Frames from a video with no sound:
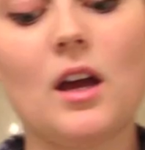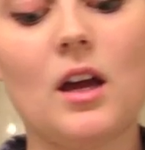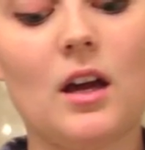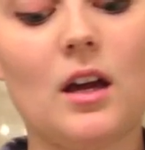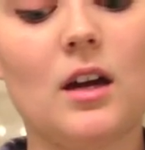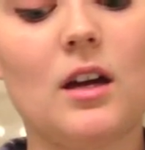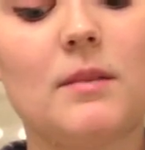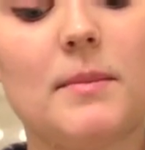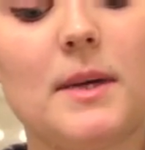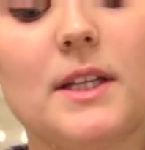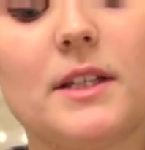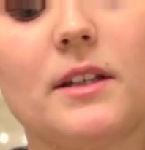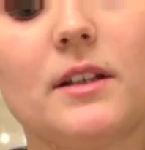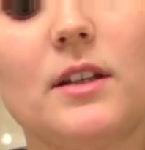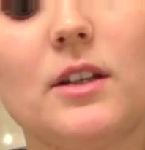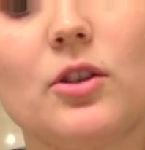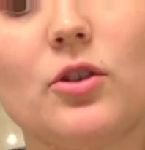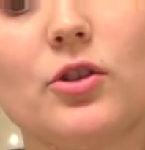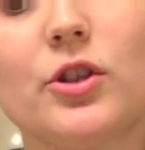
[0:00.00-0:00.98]
And
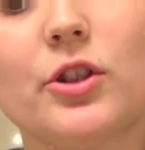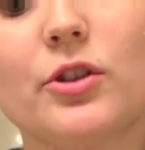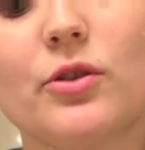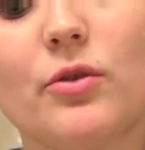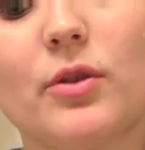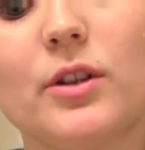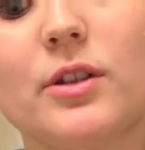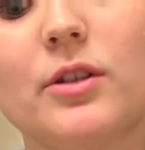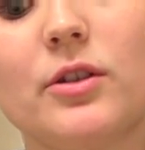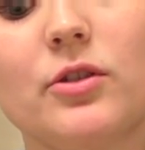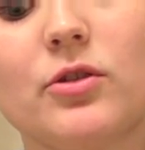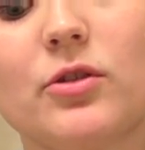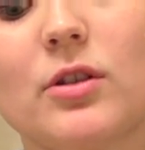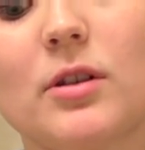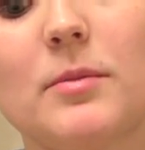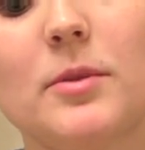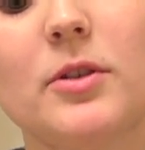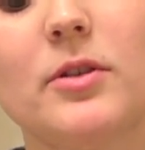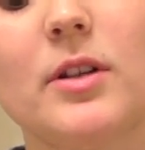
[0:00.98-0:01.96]
basically you're just going to
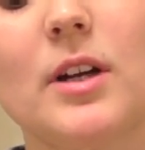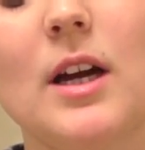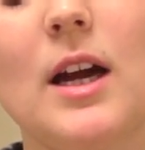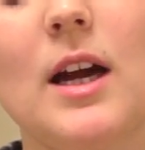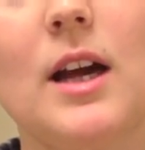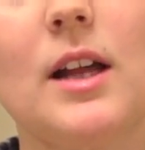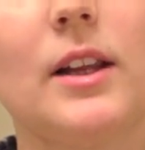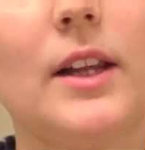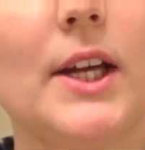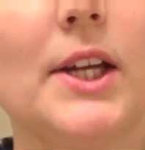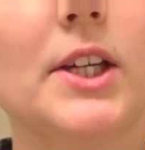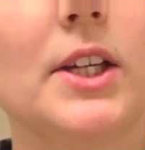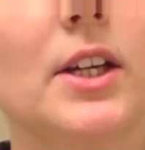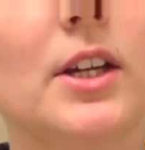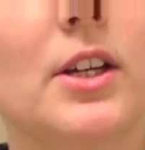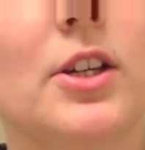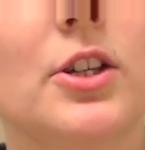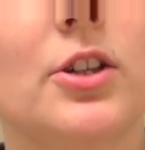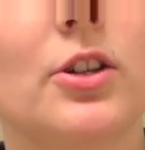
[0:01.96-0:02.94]
distribute like
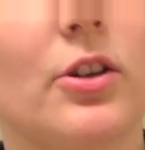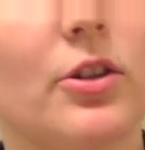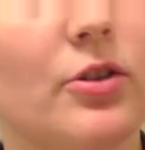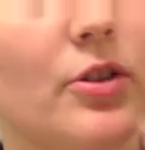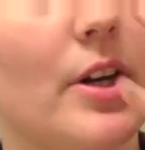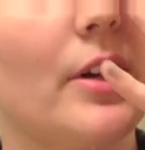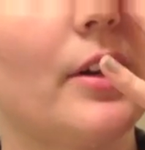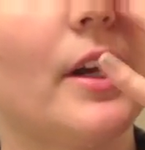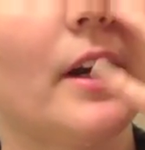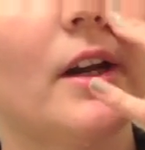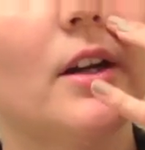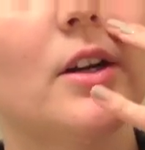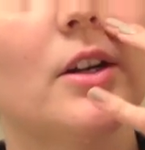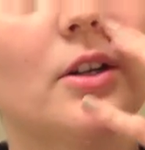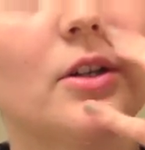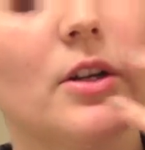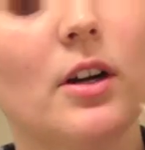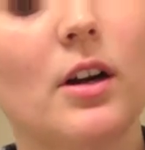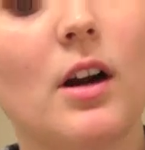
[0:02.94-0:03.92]
conditioner, treat it like
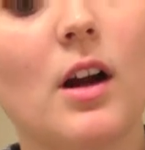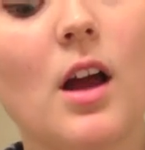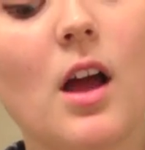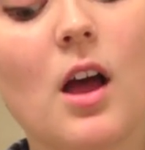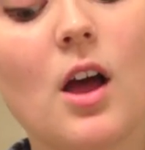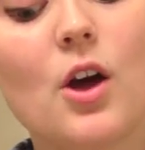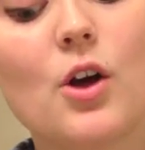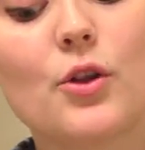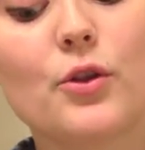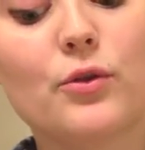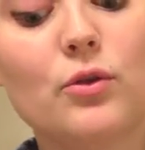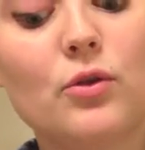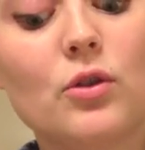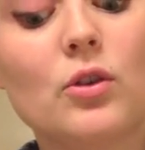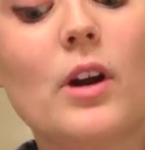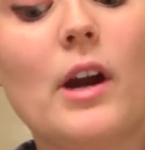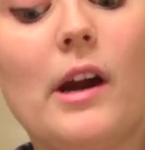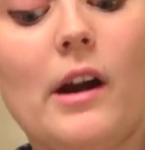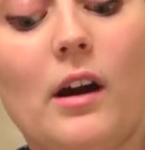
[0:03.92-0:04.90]
conditioner through
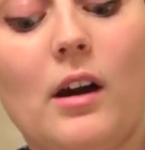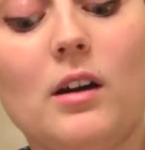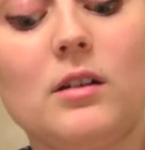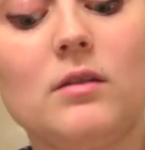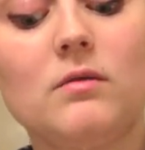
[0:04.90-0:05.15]
your hair.